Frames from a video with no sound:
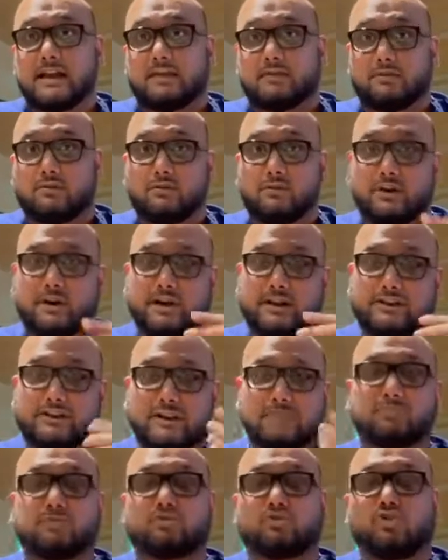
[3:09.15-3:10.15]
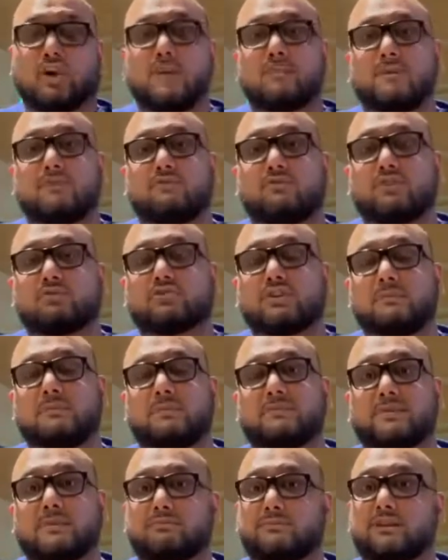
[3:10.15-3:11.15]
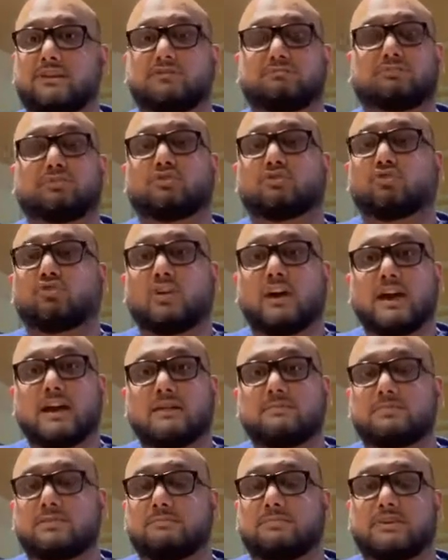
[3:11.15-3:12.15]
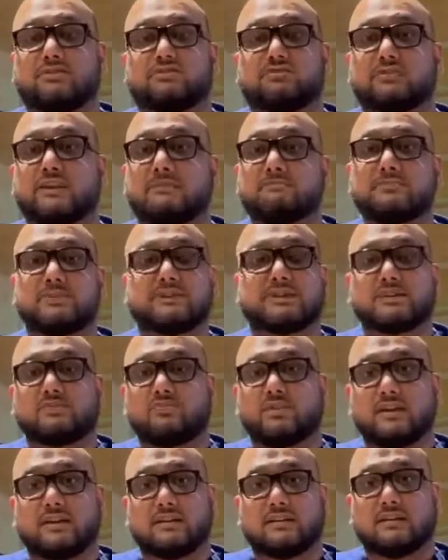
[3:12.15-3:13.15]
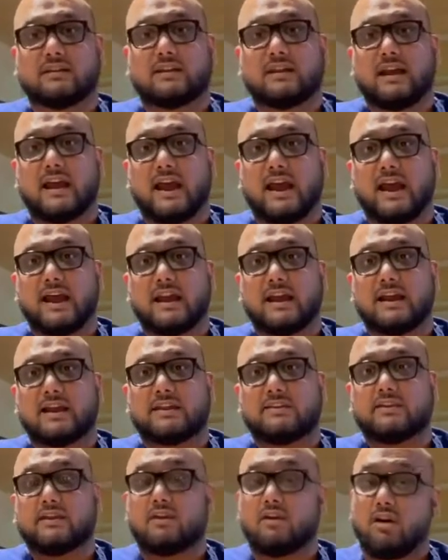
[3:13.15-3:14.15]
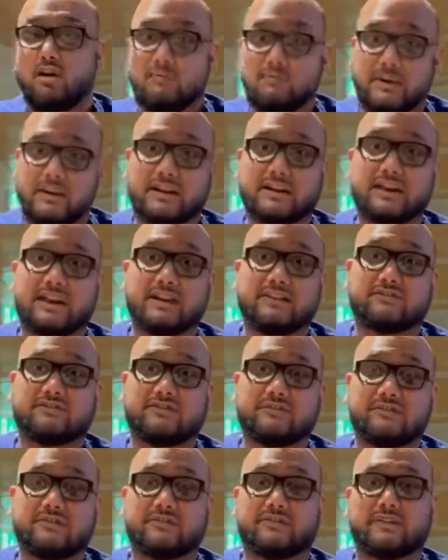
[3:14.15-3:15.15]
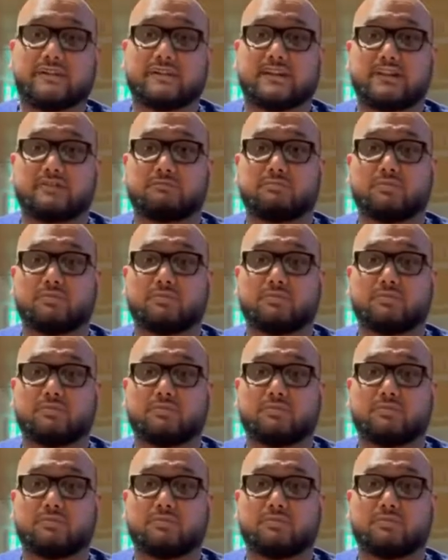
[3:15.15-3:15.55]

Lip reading: So de-prescribing, for example, something's prescribed, patients admitted with, and there are medications that's